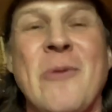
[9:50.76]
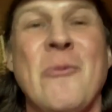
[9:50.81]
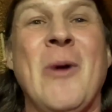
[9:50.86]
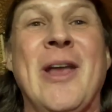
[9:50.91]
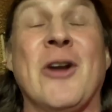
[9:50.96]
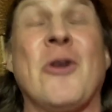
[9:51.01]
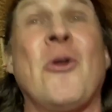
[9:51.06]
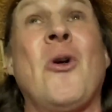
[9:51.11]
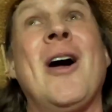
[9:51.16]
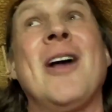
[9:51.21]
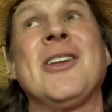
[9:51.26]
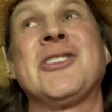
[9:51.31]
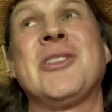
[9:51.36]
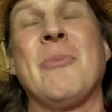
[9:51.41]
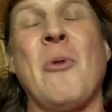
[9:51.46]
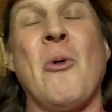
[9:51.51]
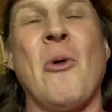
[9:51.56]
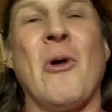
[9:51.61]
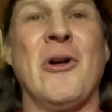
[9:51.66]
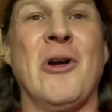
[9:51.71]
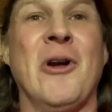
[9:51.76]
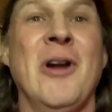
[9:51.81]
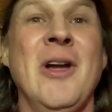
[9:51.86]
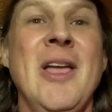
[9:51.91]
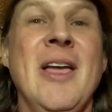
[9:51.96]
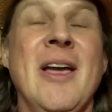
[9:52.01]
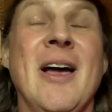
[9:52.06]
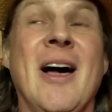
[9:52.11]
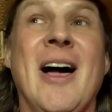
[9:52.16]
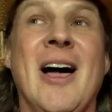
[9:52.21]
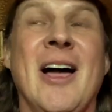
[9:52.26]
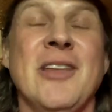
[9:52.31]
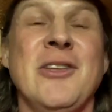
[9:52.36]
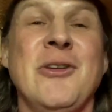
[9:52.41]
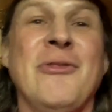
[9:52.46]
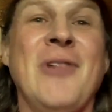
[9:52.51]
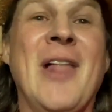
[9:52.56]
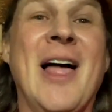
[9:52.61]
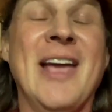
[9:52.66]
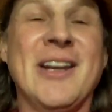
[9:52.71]
way to cross the border.
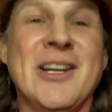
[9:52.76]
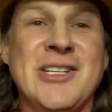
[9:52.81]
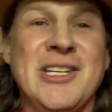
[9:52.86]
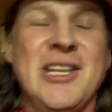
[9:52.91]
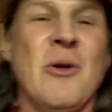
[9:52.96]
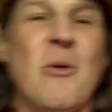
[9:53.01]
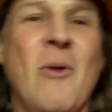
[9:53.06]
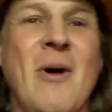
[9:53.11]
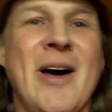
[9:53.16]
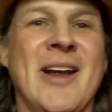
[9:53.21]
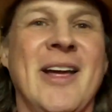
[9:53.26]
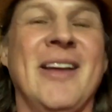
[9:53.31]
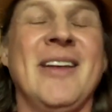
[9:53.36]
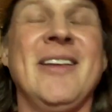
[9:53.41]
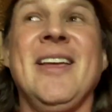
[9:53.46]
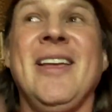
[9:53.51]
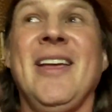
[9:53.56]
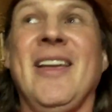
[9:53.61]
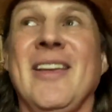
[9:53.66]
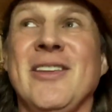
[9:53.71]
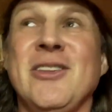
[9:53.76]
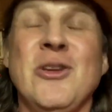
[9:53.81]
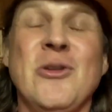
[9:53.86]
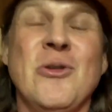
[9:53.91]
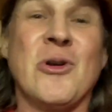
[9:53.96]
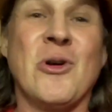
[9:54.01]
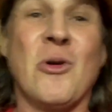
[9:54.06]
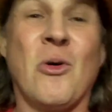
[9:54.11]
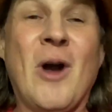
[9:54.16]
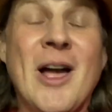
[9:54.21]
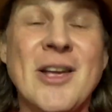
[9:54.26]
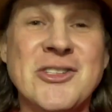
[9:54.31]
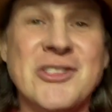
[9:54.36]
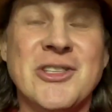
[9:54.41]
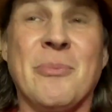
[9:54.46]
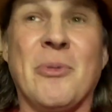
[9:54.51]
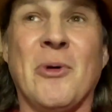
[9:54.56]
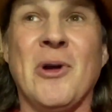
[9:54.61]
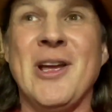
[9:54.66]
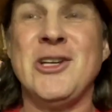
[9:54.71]
You fly into Tijuana, you cross
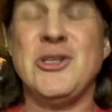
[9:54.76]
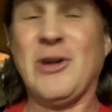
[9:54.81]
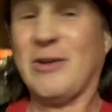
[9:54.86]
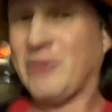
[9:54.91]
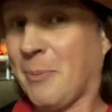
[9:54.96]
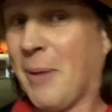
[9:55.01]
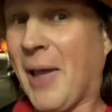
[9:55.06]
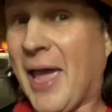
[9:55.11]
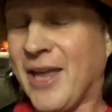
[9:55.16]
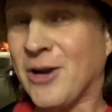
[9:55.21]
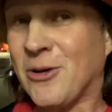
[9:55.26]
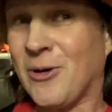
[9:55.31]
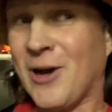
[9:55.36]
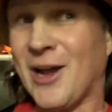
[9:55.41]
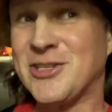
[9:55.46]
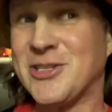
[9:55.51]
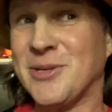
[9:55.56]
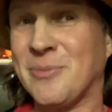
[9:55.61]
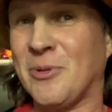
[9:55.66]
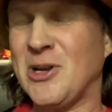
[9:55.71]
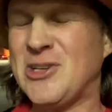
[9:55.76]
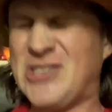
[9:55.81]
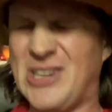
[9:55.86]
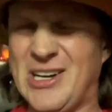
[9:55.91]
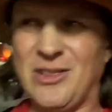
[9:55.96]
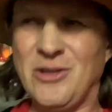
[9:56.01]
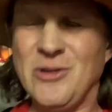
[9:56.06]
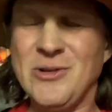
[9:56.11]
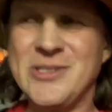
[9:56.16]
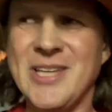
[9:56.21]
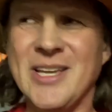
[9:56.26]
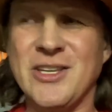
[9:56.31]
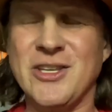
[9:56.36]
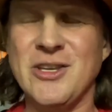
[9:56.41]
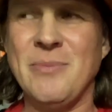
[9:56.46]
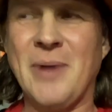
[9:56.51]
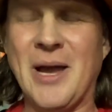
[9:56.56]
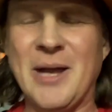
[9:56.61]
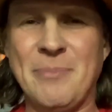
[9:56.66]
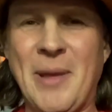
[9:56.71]
the bridge, you have to pay to cross the bridge, and it looks like
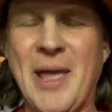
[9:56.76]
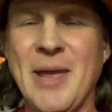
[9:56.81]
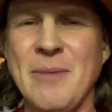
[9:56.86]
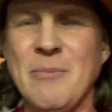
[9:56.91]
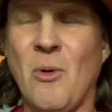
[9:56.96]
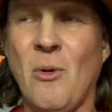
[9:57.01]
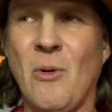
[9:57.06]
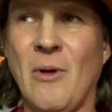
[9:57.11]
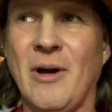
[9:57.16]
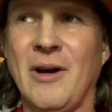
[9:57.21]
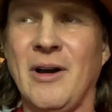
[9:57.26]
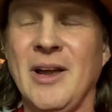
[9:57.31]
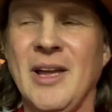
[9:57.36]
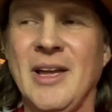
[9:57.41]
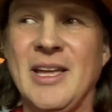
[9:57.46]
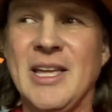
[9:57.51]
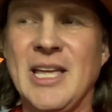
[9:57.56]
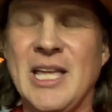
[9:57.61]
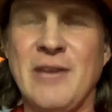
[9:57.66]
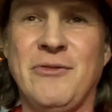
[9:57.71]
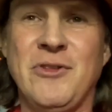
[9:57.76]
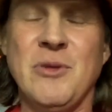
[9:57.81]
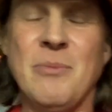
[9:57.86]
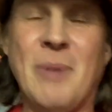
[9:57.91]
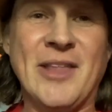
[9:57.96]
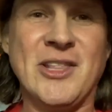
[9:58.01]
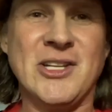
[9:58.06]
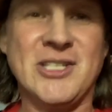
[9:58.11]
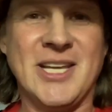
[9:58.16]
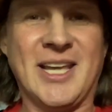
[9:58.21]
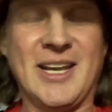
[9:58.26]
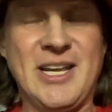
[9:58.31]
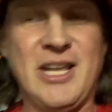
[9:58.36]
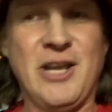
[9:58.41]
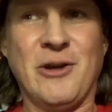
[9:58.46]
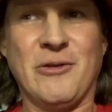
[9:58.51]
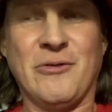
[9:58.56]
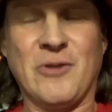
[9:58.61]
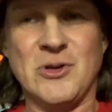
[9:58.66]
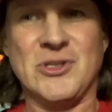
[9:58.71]
you might pay more if you buy the ticket
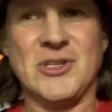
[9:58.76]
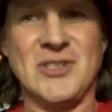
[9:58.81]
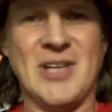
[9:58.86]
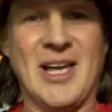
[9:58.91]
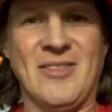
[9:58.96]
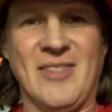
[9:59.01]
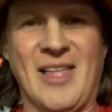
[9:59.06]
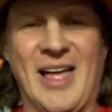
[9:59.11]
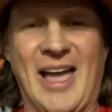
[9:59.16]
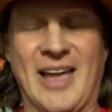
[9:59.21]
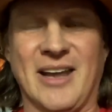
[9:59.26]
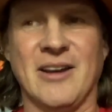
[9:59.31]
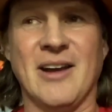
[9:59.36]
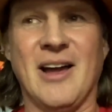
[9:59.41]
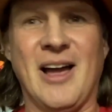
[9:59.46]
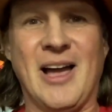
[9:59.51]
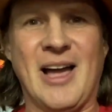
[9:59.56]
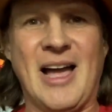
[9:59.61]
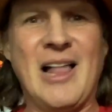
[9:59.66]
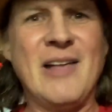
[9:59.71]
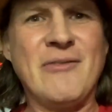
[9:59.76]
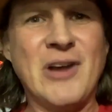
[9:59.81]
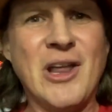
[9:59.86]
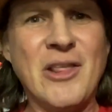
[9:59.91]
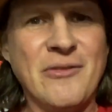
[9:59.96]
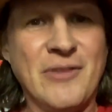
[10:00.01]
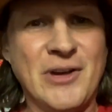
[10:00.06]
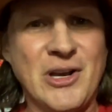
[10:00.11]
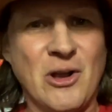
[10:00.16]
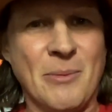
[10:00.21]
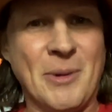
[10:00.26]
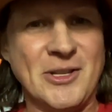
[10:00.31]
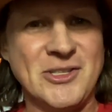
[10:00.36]
here versus online. I'll have another video about